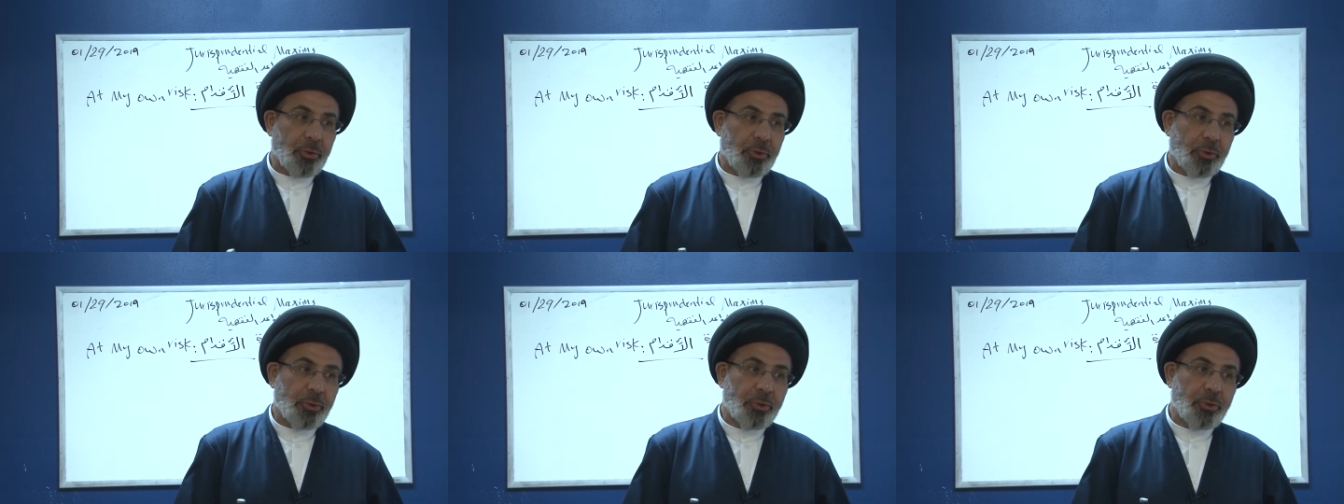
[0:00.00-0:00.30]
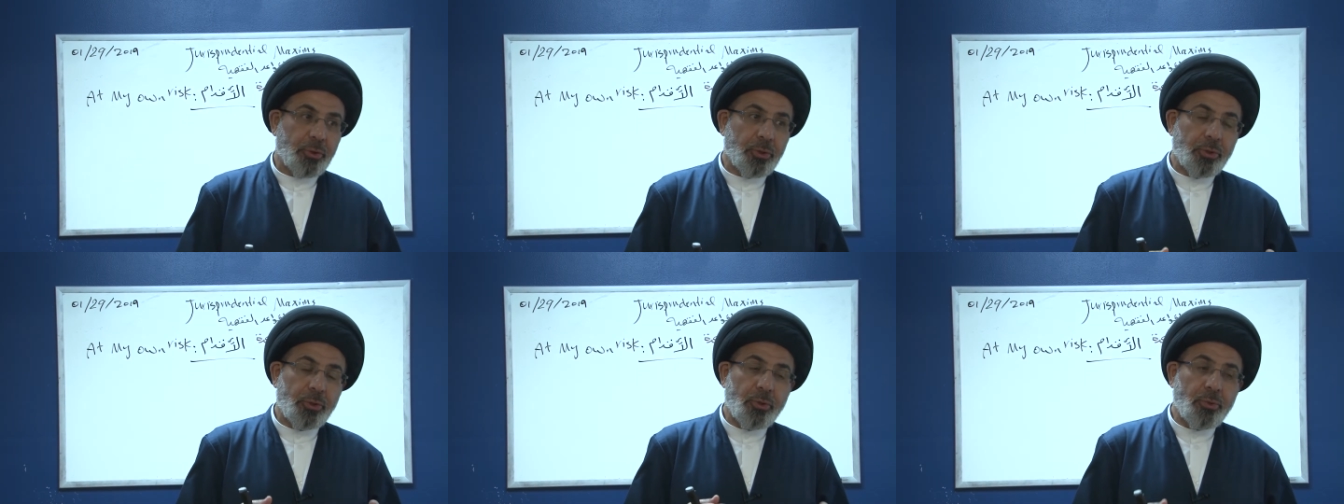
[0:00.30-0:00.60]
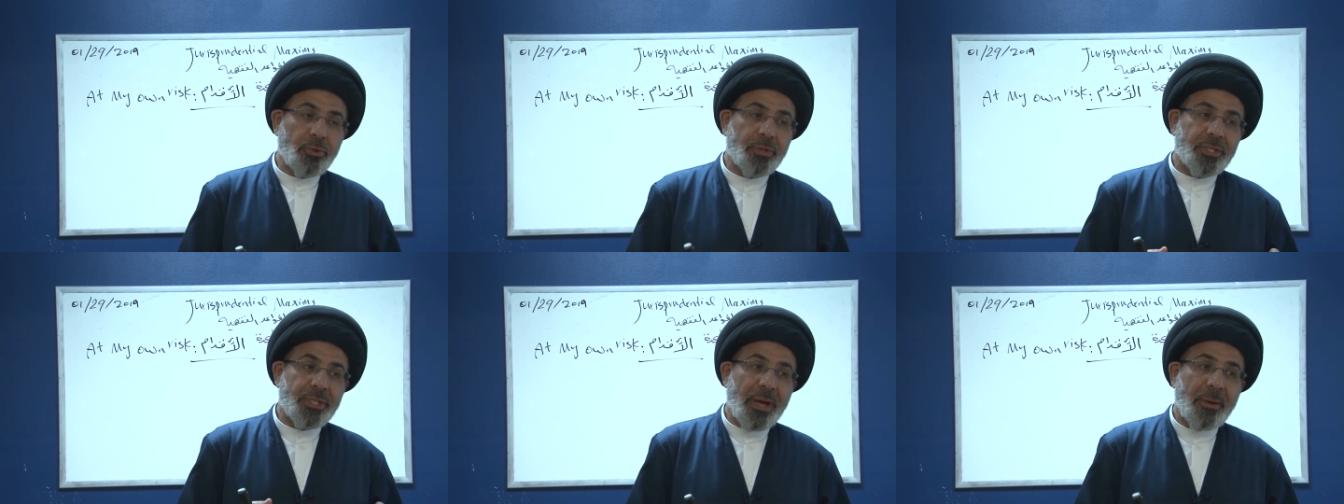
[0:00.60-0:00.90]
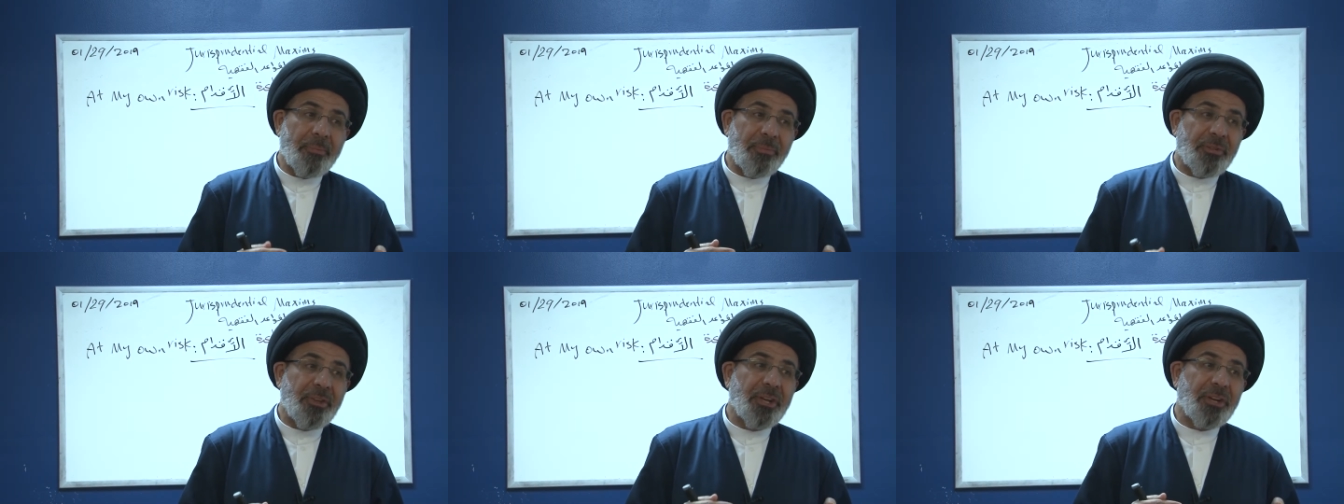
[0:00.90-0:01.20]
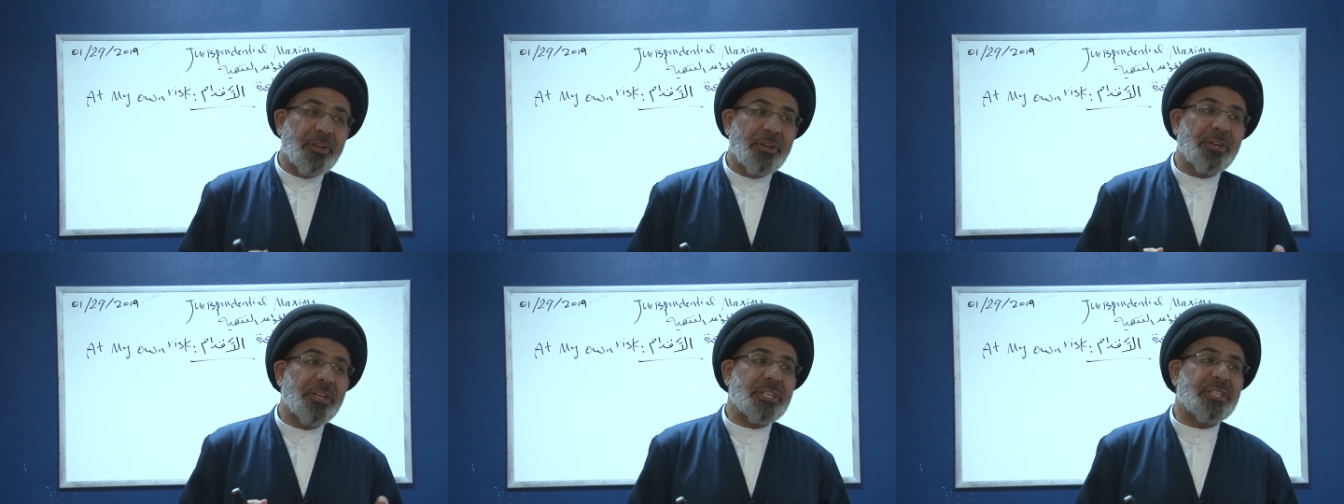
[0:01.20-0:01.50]
to do
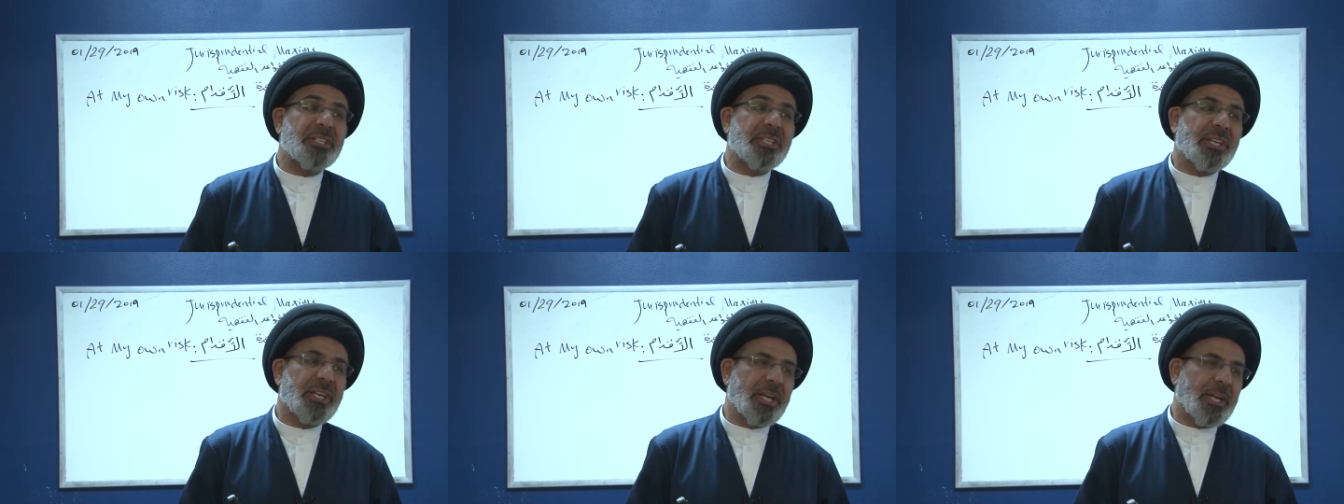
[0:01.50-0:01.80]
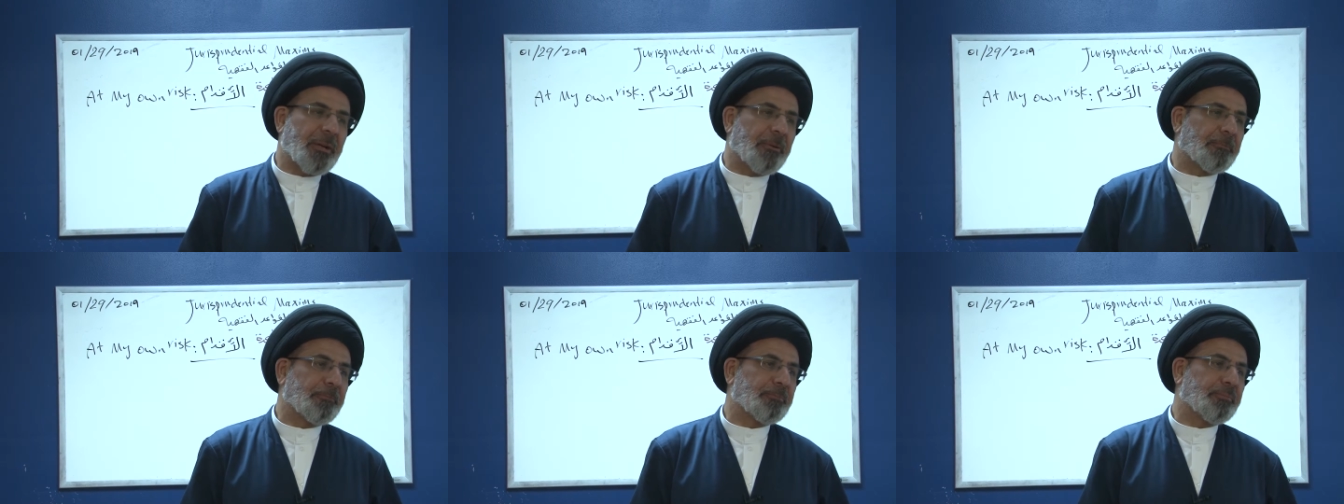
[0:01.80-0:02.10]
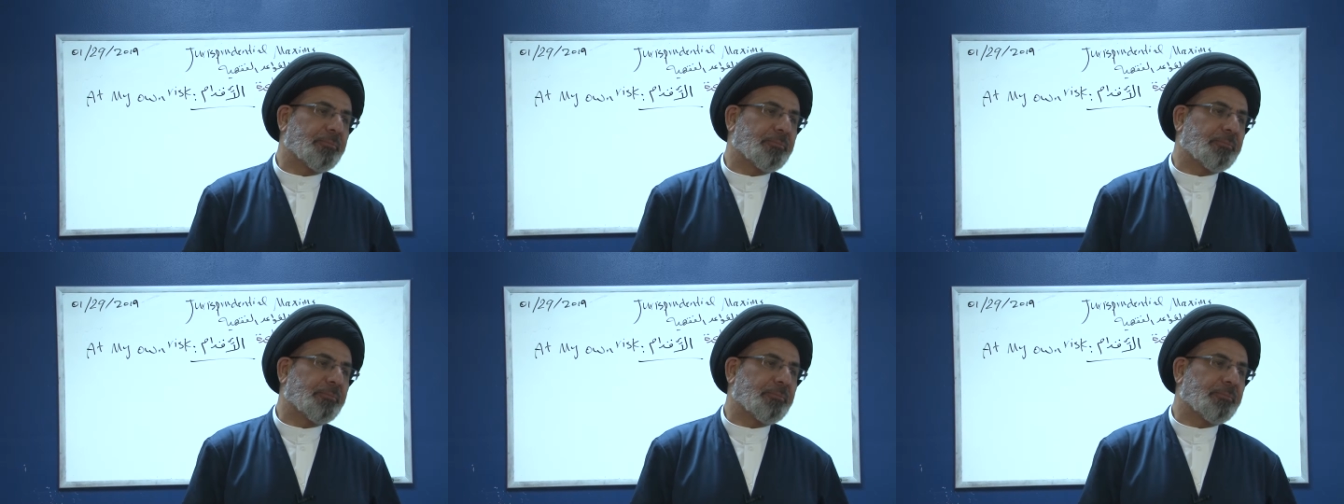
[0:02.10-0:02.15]
something risky,